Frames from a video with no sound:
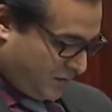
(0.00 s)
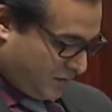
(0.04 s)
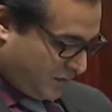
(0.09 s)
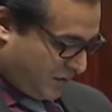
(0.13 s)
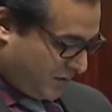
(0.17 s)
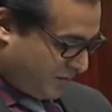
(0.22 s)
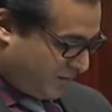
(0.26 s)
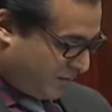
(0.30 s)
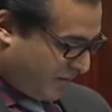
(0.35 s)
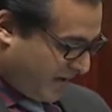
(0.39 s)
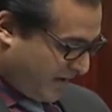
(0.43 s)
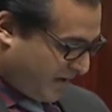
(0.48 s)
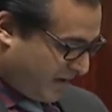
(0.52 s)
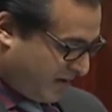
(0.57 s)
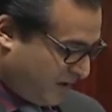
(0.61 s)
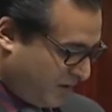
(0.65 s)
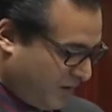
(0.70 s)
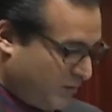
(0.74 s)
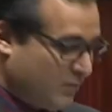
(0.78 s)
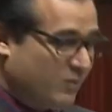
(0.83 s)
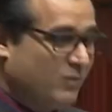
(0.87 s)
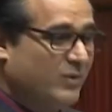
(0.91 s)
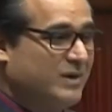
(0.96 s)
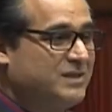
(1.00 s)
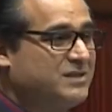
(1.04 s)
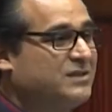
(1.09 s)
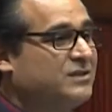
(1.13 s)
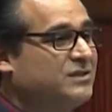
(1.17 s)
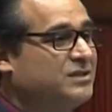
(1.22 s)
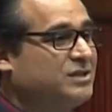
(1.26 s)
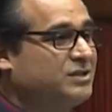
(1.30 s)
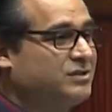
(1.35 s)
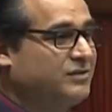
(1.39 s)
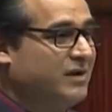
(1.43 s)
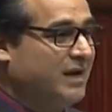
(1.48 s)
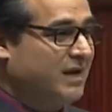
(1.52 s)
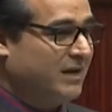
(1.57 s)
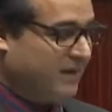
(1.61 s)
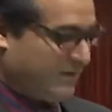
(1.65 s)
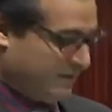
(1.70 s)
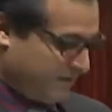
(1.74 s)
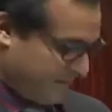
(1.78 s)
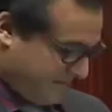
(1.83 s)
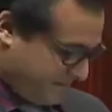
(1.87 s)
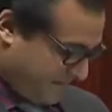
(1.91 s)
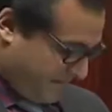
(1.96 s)
will bring Western
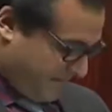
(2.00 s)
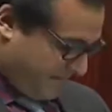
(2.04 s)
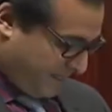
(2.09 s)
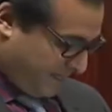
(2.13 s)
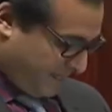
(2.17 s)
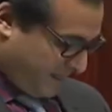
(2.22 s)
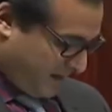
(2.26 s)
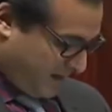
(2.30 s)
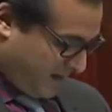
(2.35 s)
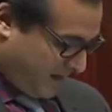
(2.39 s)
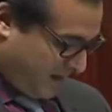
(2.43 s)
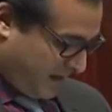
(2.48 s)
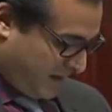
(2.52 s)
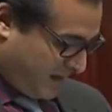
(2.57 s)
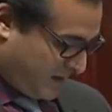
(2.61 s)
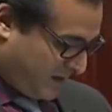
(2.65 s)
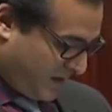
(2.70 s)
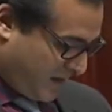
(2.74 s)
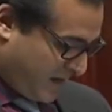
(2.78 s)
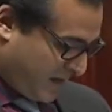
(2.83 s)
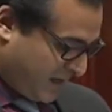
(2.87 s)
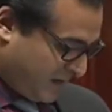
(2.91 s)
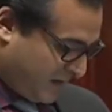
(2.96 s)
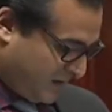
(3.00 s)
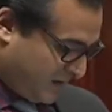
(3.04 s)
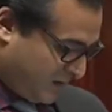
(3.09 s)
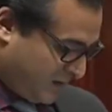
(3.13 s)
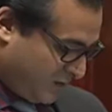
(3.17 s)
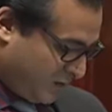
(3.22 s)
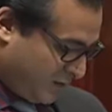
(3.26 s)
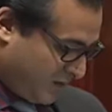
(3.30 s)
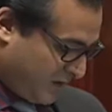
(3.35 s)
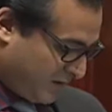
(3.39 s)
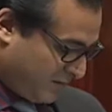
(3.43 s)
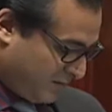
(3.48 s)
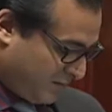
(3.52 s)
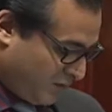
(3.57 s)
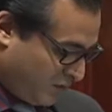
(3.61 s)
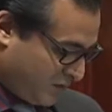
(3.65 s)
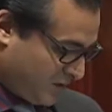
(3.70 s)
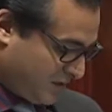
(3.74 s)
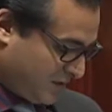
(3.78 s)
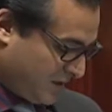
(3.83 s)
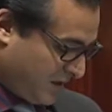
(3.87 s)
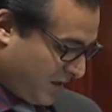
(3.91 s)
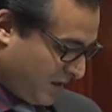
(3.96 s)
Australia in line with
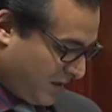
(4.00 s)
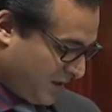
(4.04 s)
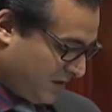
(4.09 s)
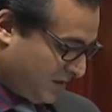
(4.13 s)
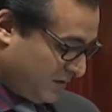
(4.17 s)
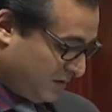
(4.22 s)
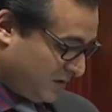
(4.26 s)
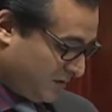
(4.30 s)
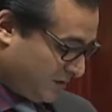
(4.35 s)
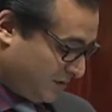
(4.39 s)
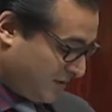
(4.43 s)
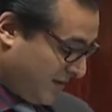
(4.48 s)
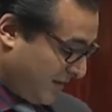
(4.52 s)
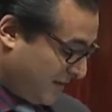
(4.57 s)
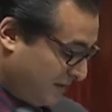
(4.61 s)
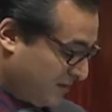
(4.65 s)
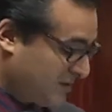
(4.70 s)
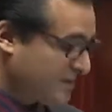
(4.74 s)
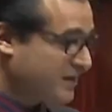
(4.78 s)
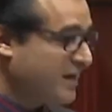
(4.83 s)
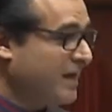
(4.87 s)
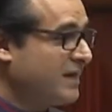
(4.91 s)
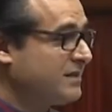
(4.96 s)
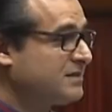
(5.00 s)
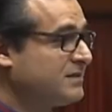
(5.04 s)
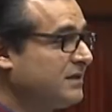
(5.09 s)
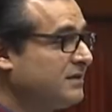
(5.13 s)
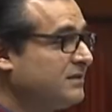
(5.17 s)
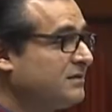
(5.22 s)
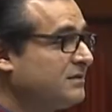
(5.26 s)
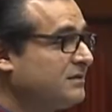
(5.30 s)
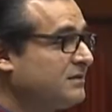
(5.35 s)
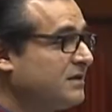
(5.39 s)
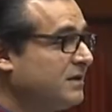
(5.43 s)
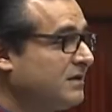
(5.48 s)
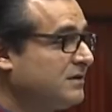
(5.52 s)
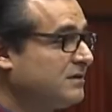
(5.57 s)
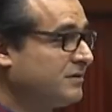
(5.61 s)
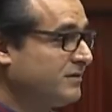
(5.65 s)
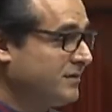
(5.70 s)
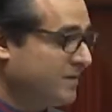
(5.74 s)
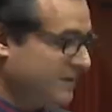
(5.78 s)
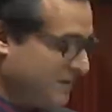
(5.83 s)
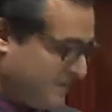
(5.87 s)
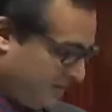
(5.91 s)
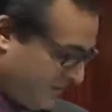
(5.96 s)
most other Australian states and
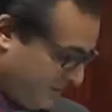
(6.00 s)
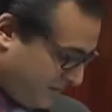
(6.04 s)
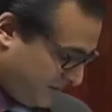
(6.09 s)
territories.